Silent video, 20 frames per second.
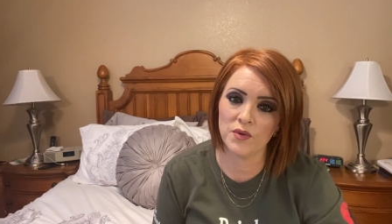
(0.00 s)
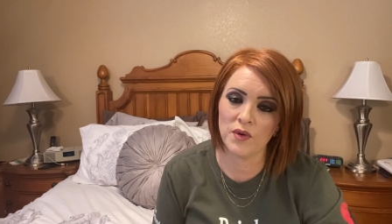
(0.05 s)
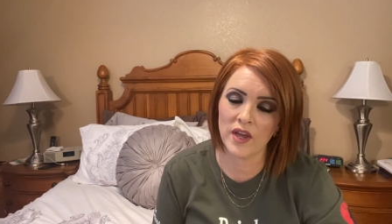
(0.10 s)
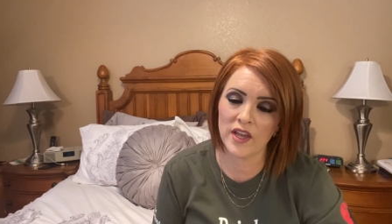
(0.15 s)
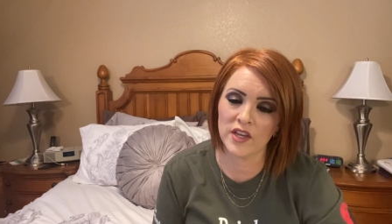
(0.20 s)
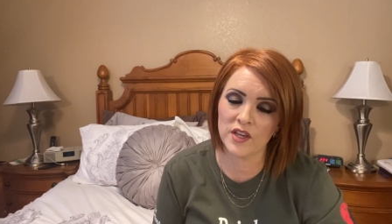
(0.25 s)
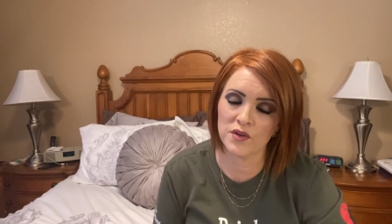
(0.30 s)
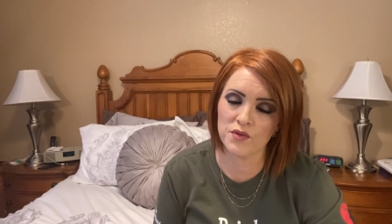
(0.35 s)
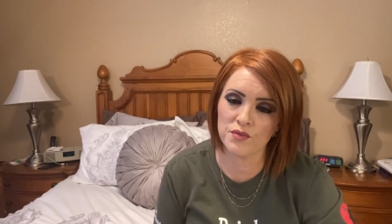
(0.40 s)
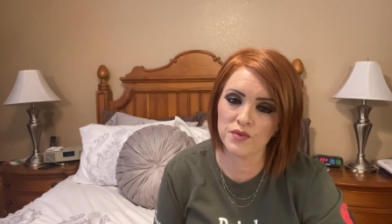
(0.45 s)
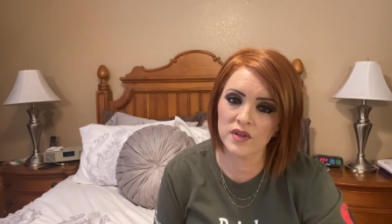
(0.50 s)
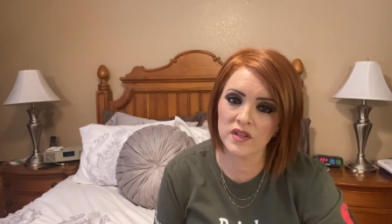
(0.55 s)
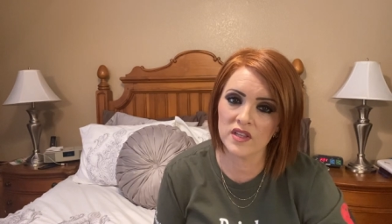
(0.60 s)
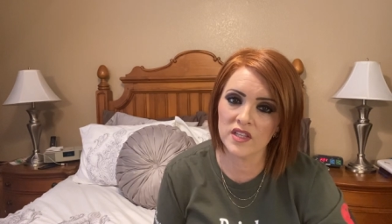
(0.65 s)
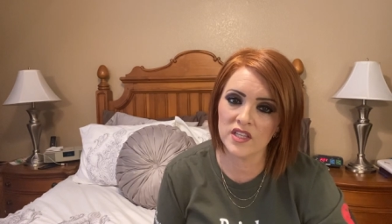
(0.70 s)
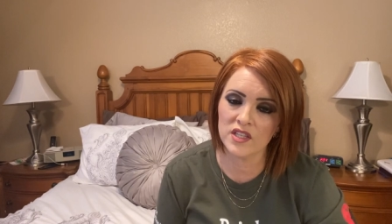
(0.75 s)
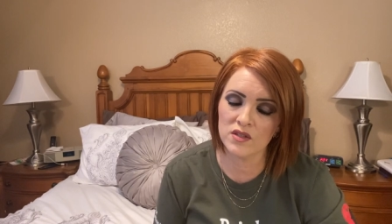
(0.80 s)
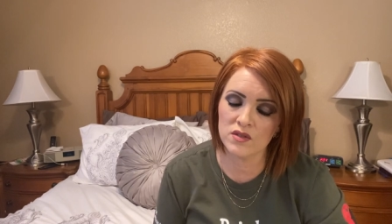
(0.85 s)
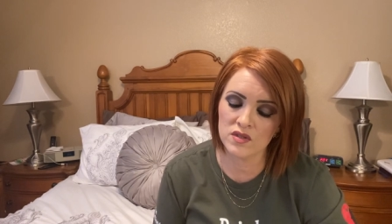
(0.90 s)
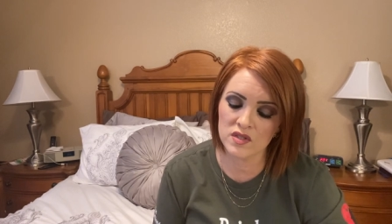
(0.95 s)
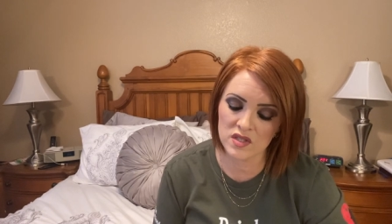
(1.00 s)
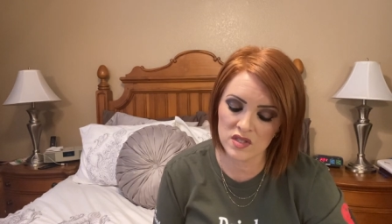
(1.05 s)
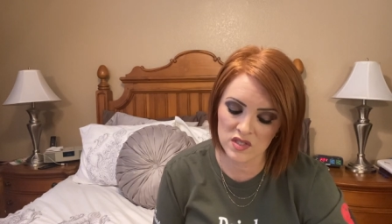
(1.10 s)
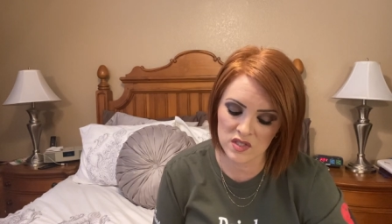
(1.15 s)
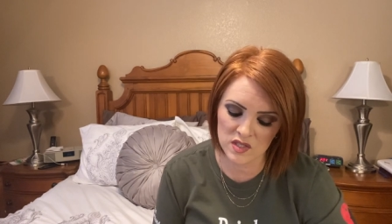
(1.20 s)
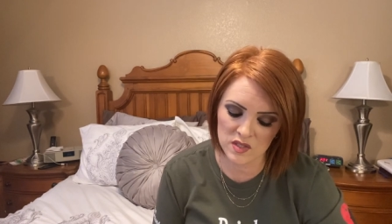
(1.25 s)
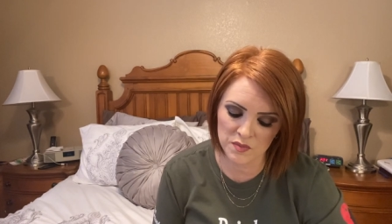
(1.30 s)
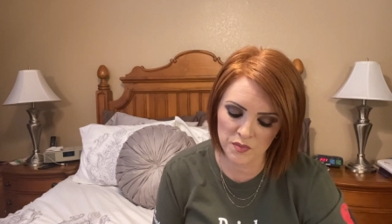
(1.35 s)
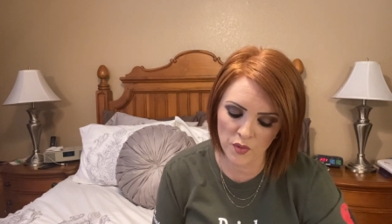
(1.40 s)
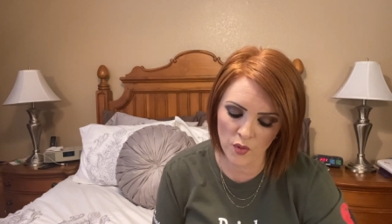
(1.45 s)
I could really use the
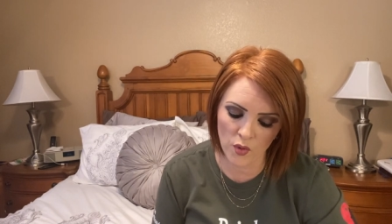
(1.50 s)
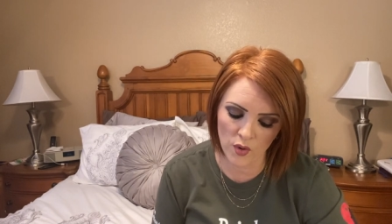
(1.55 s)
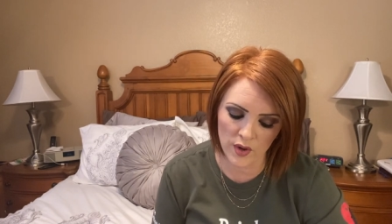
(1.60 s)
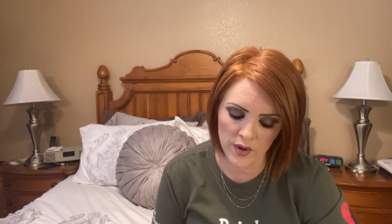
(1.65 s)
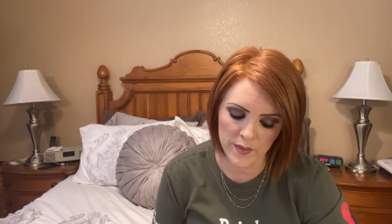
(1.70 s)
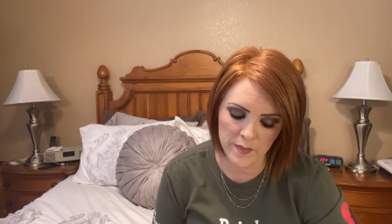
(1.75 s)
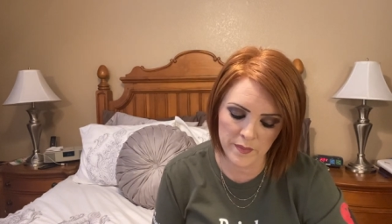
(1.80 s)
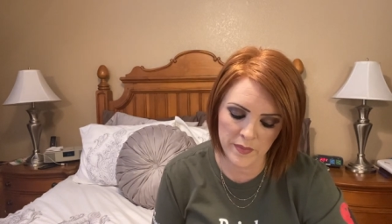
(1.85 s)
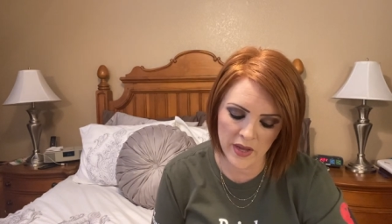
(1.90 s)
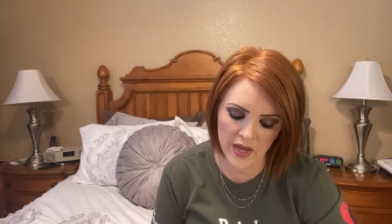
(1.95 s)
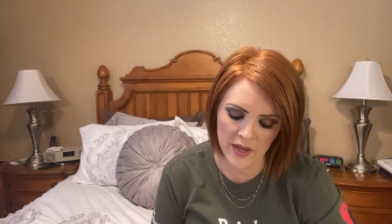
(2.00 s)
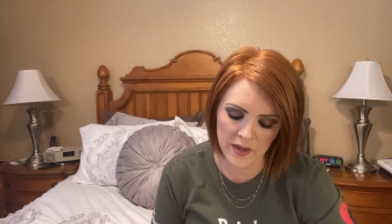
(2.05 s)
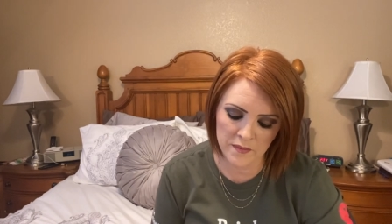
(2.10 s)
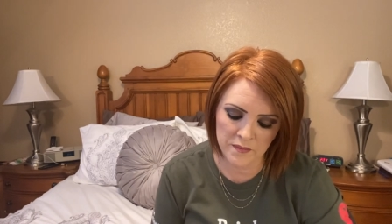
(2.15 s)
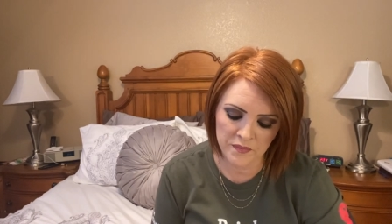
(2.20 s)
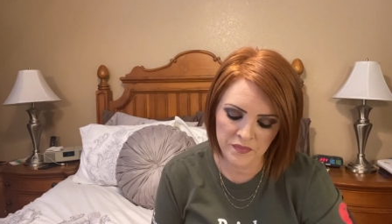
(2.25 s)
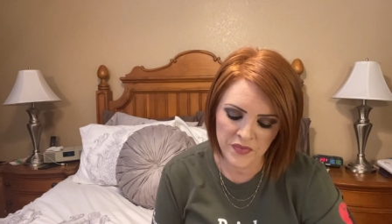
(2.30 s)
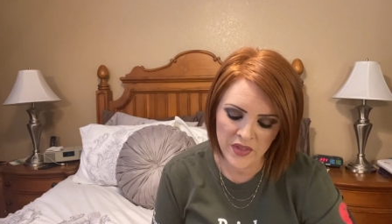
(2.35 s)
support. But